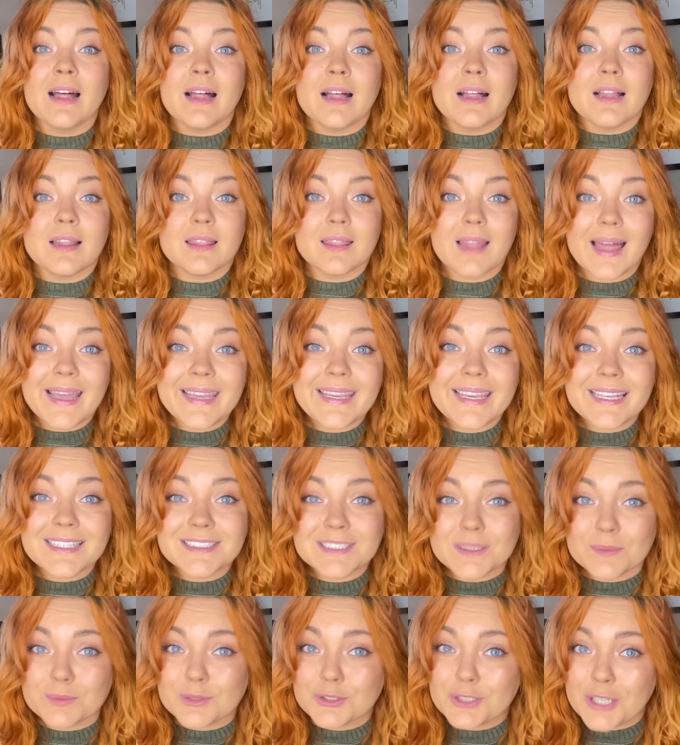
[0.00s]
Like and
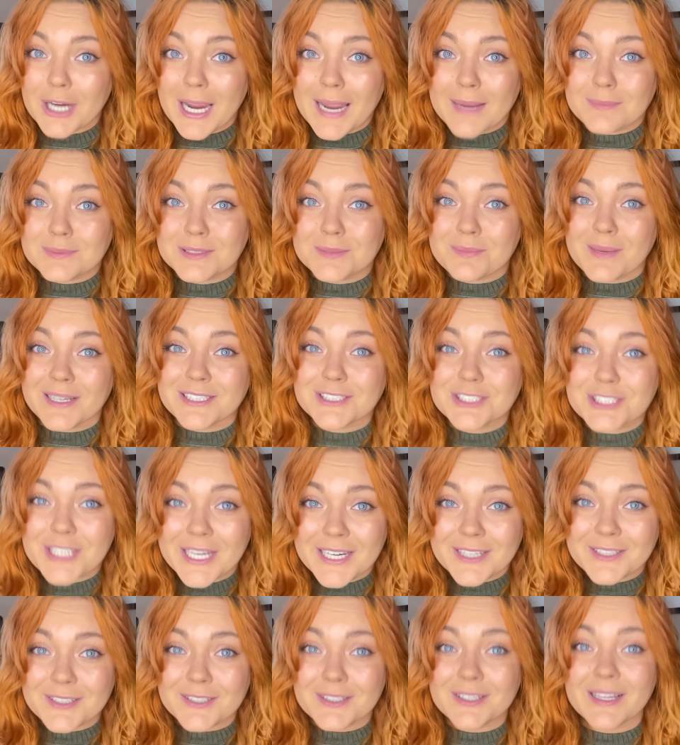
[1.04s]
subscribe to my
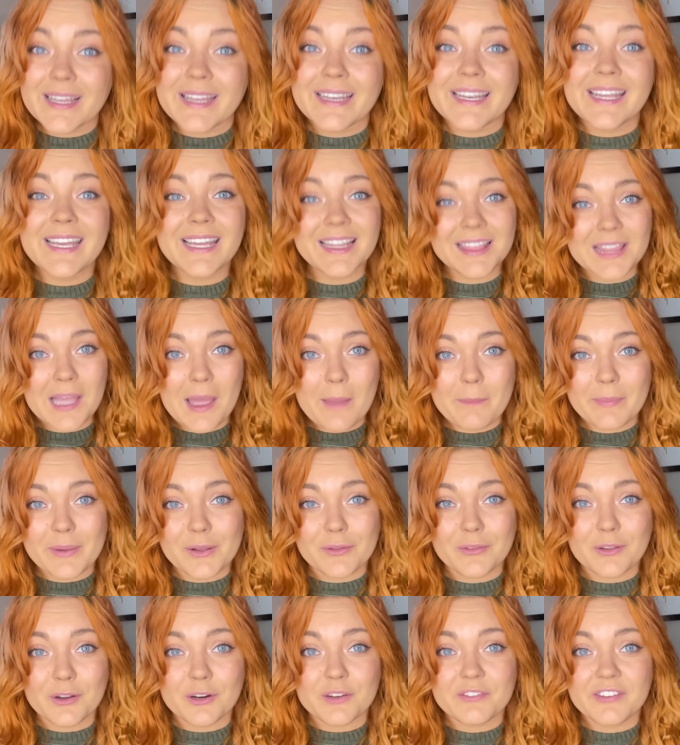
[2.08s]
channel and hit that bell
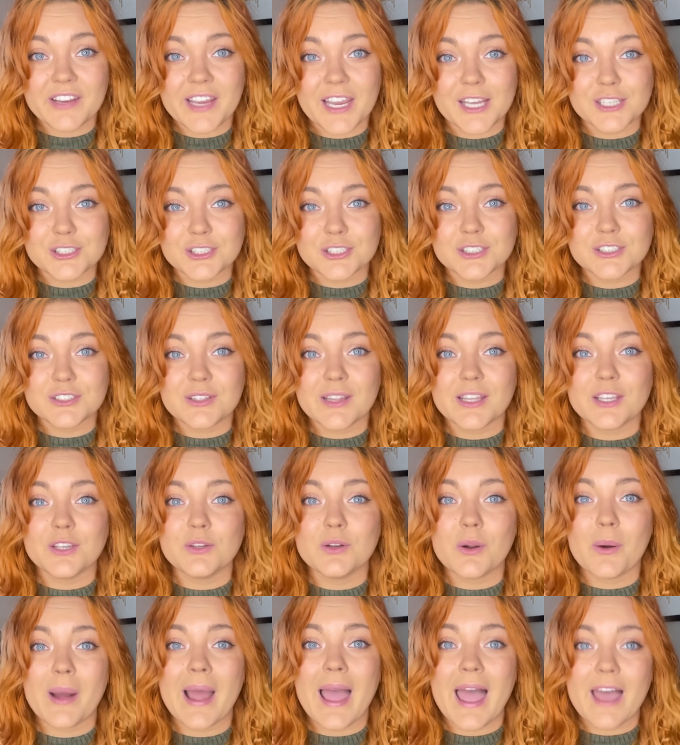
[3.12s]
notification so that you
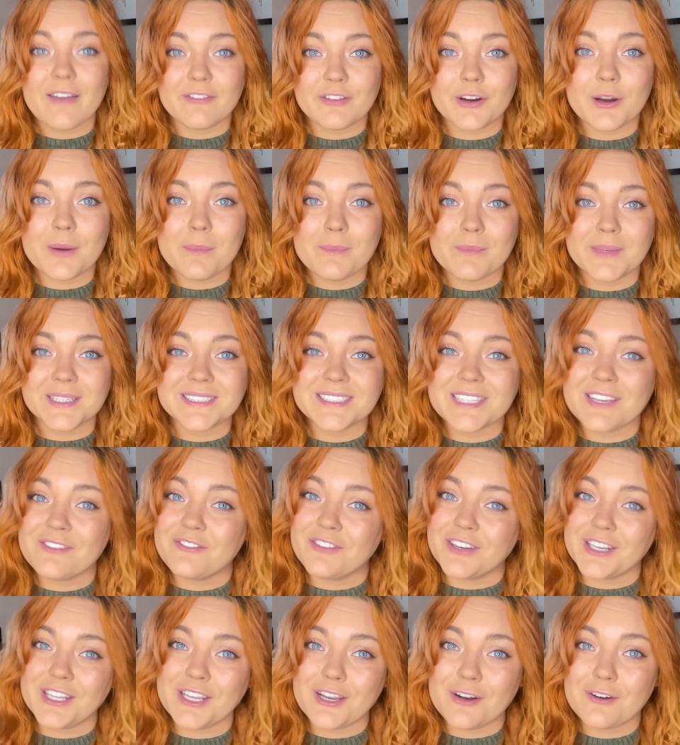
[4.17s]
don't ever miss a
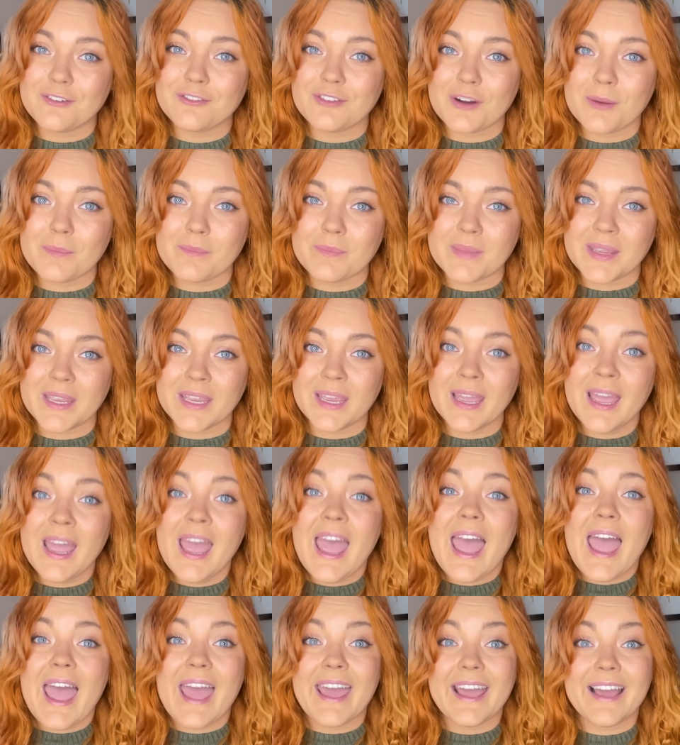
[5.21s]
video from me.
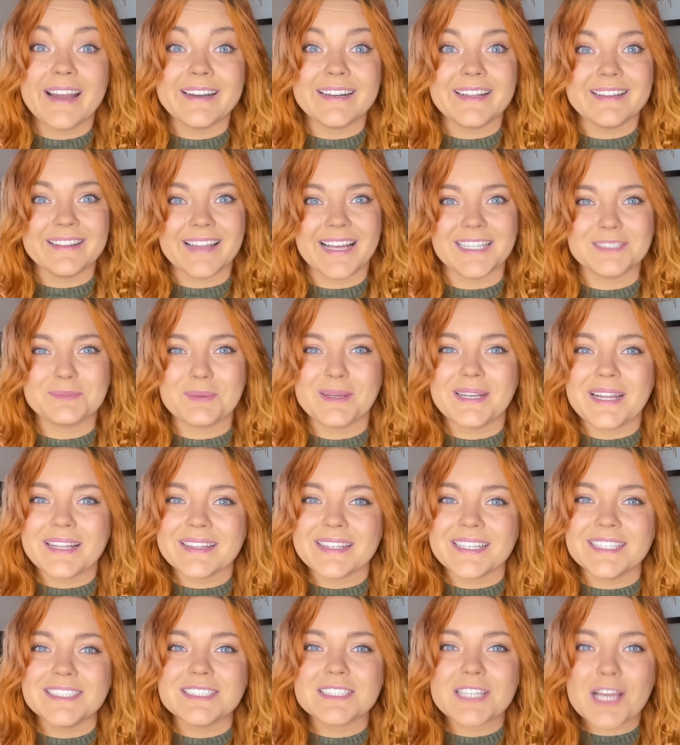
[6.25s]
And last but not
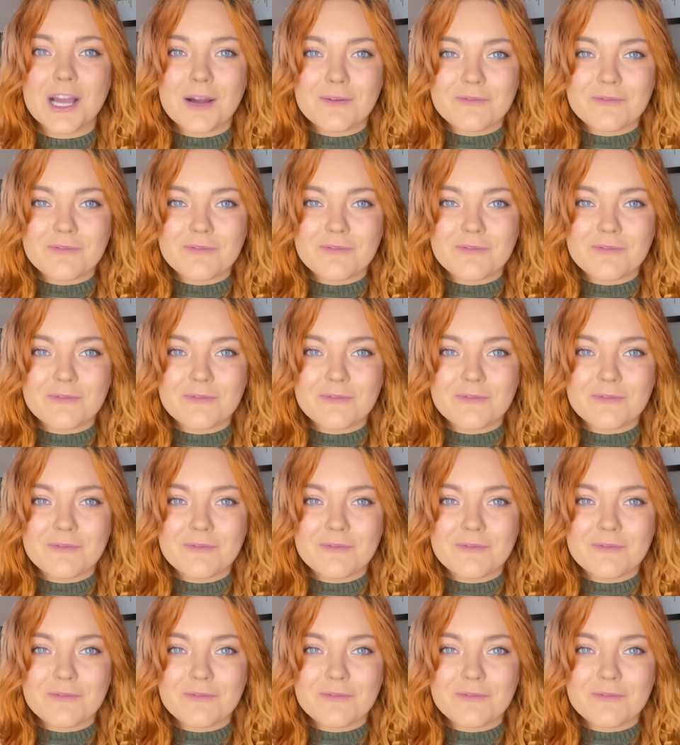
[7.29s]
least, come